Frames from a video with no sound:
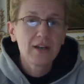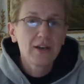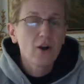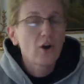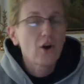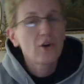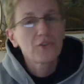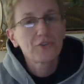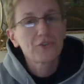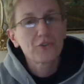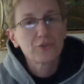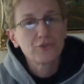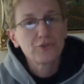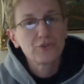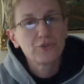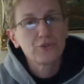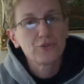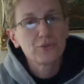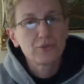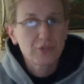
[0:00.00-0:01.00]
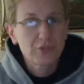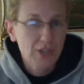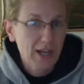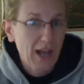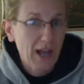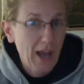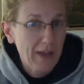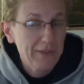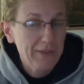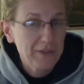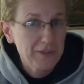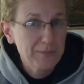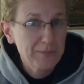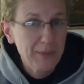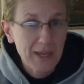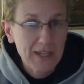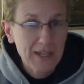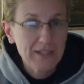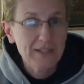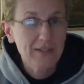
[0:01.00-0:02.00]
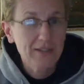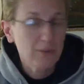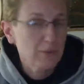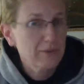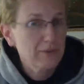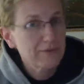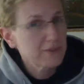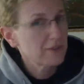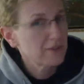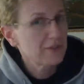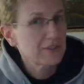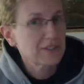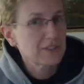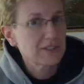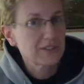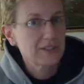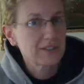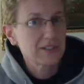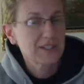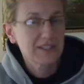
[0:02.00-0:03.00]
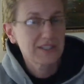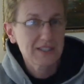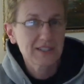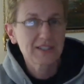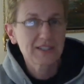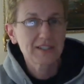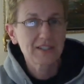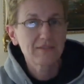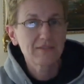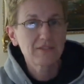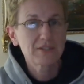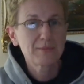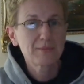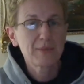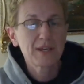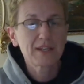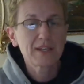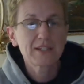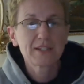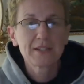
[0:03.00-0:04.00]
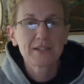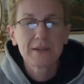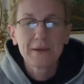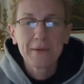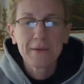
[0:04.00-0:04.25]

Also to check on this base. They'll reveal the existence of this base.